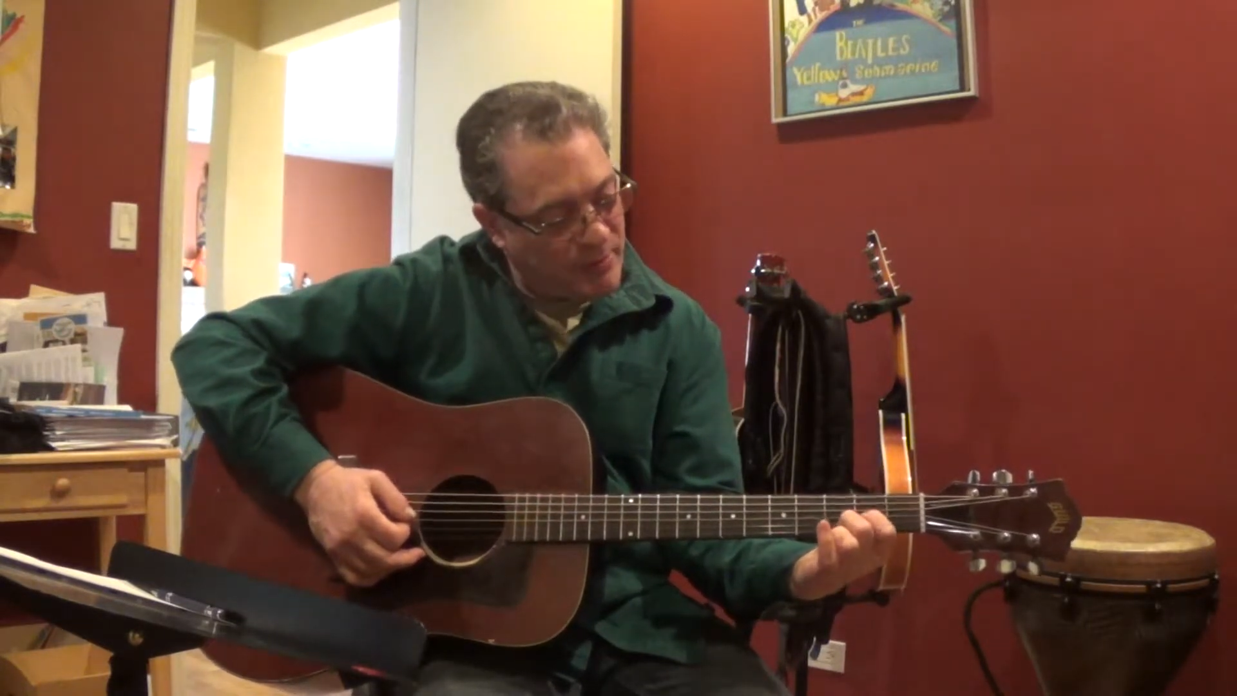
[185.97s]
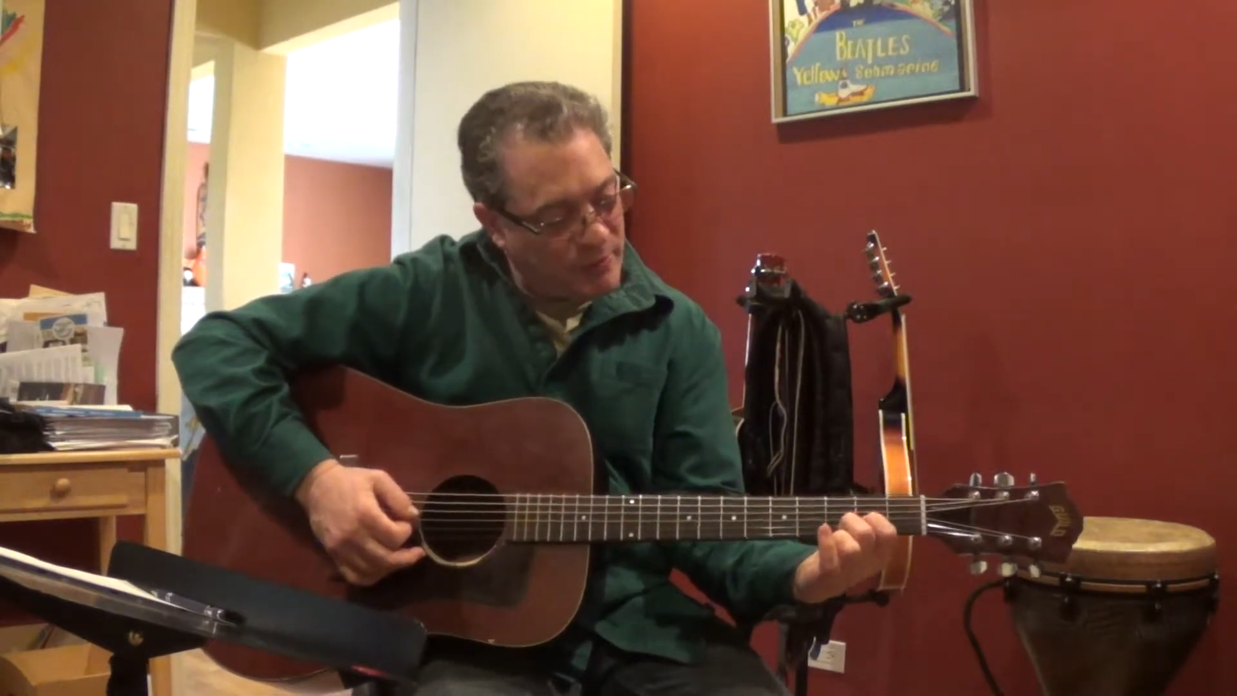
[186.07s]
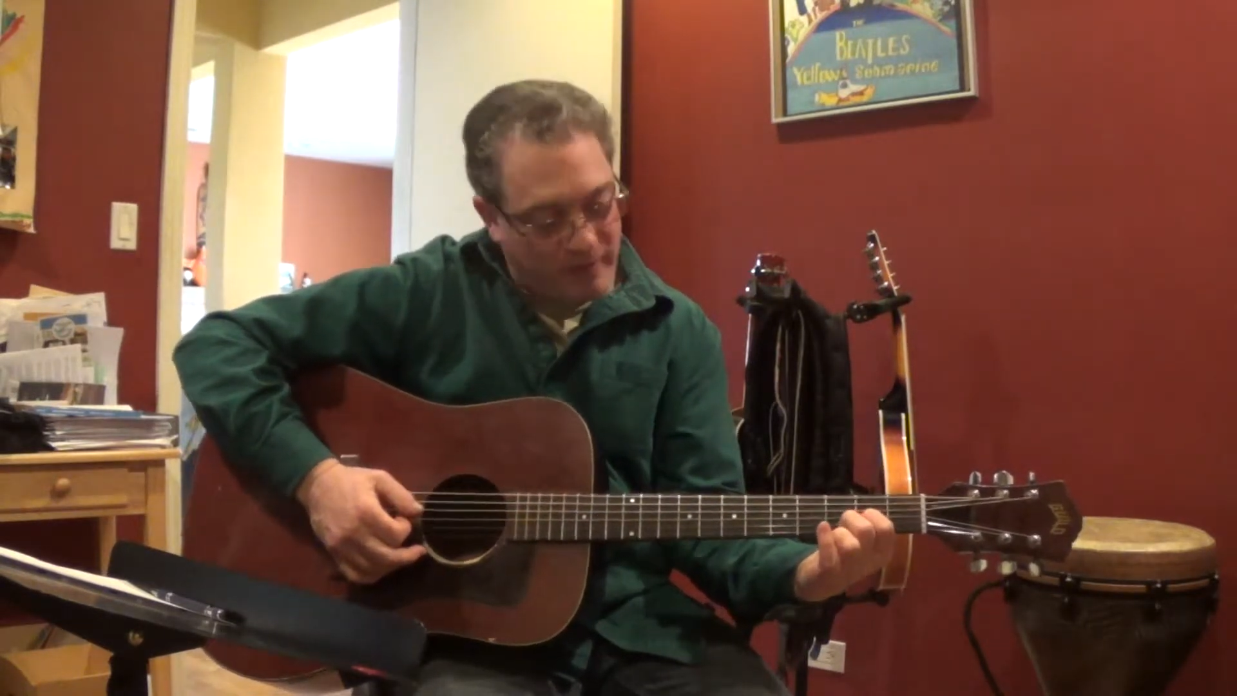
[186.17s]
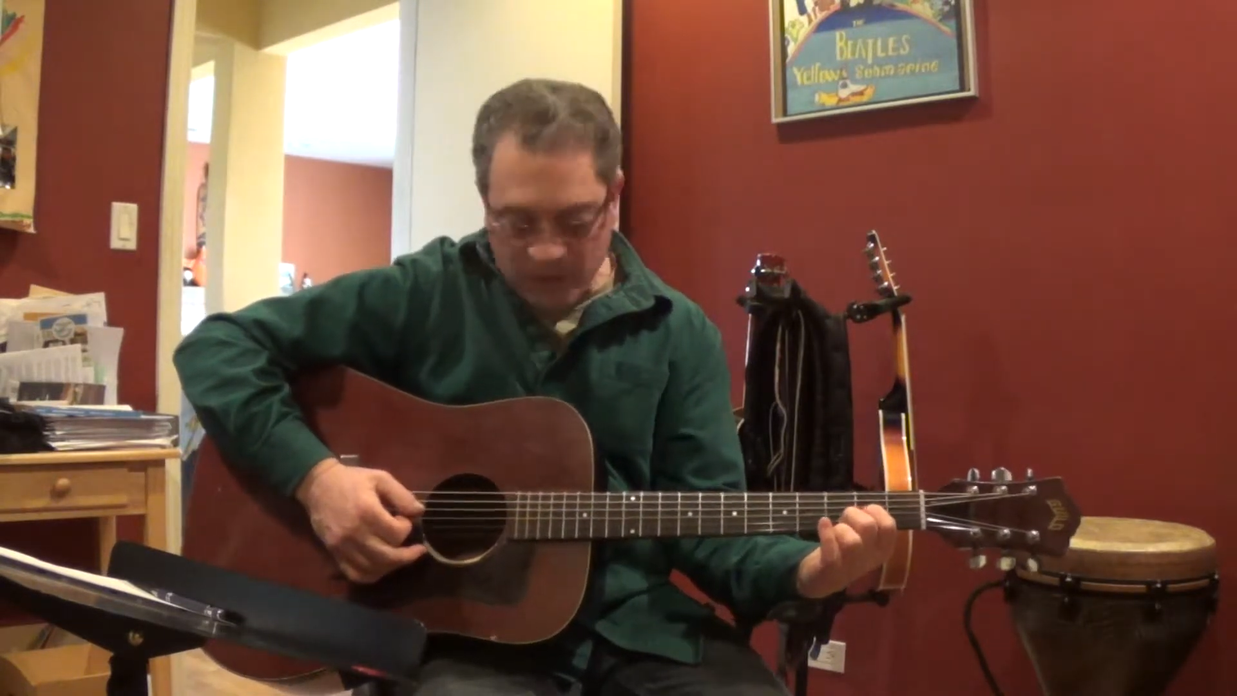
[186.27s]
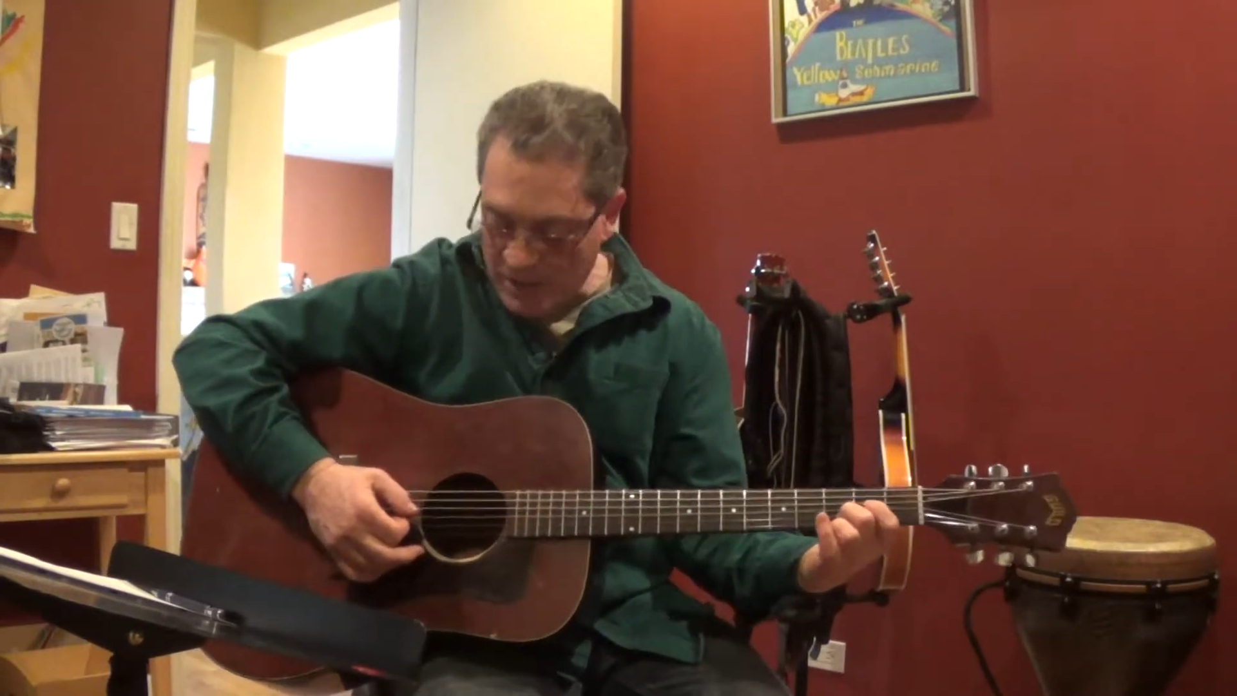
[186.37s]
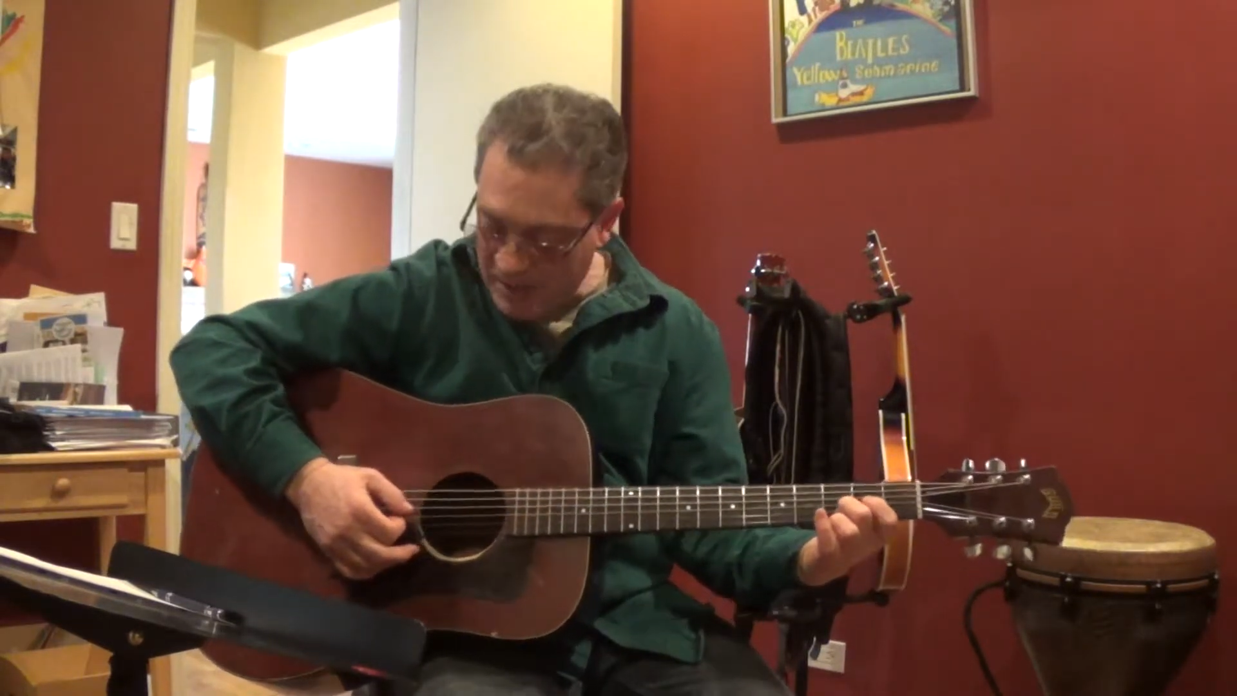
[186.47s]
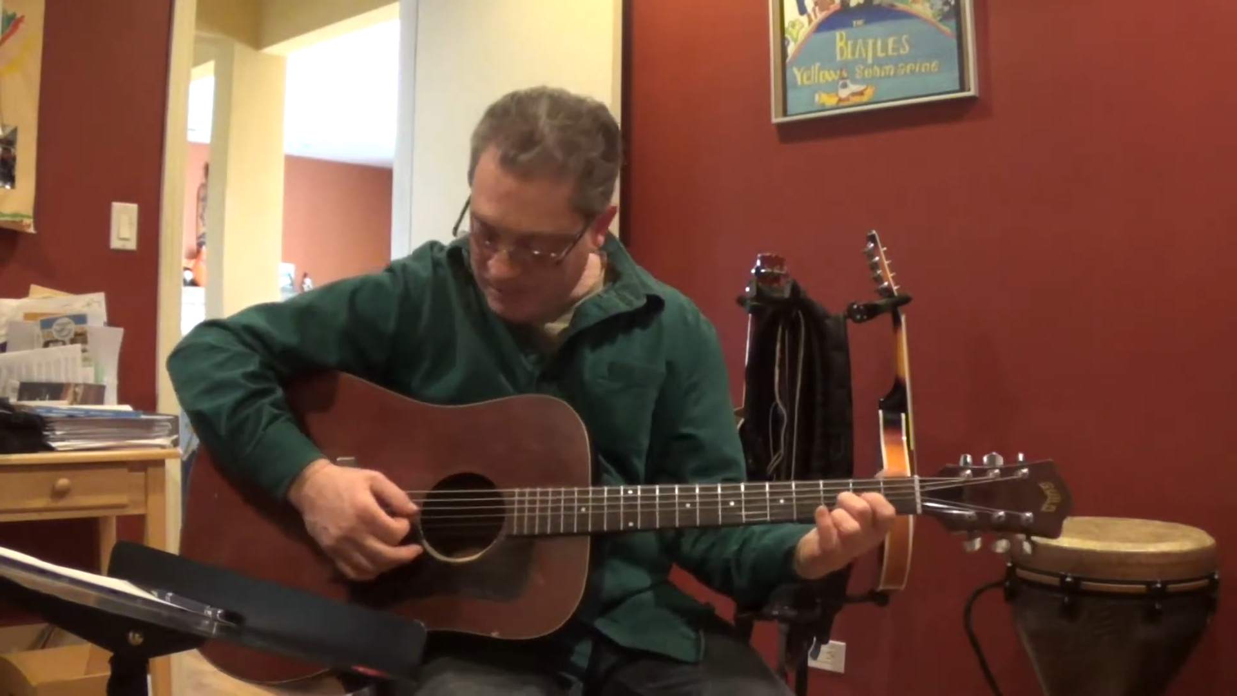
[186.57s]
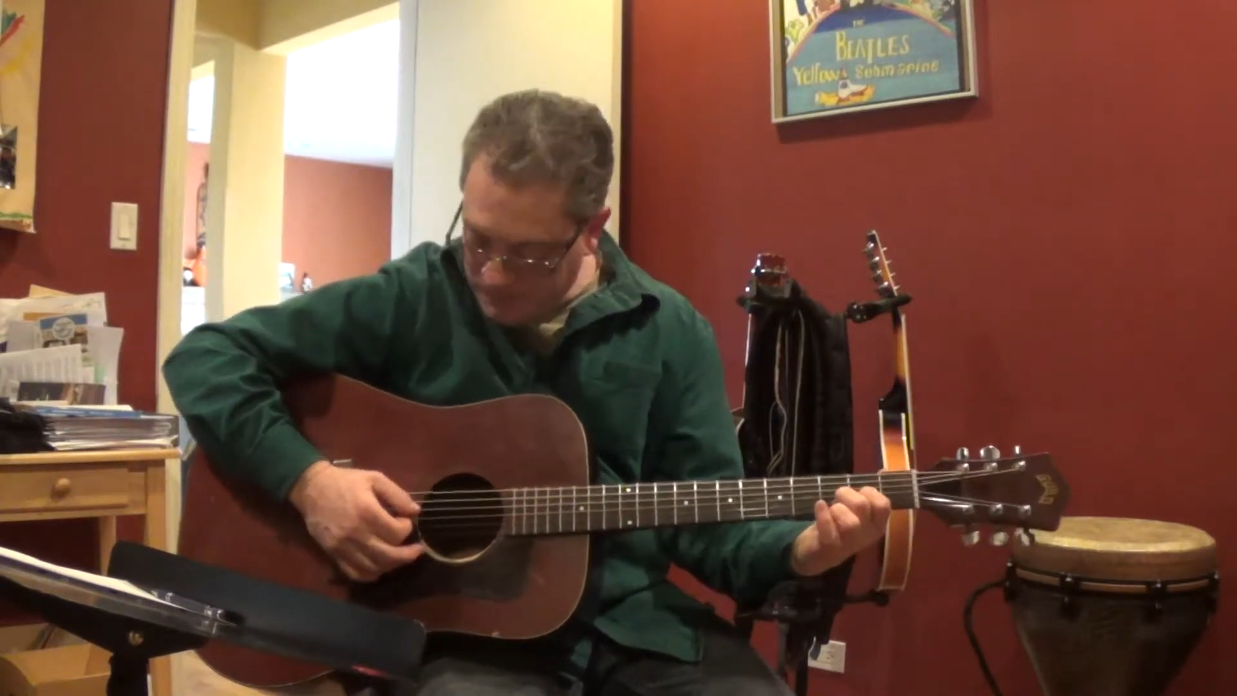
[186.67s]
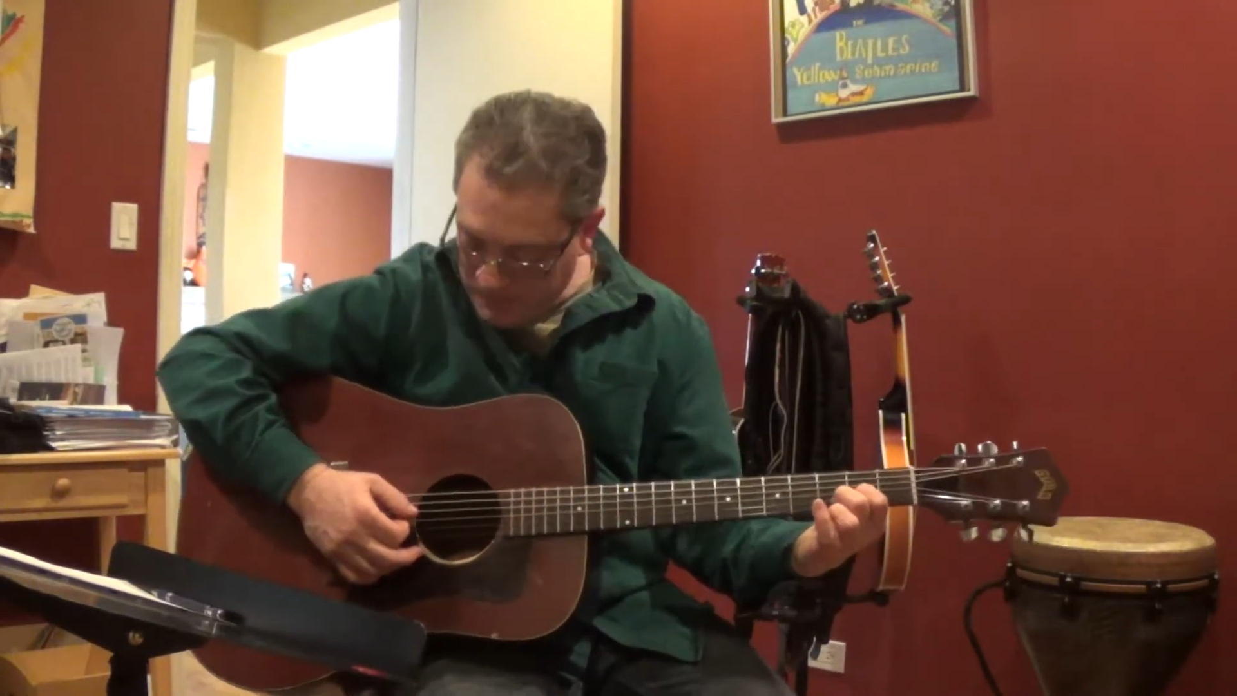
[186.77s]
moving a lot.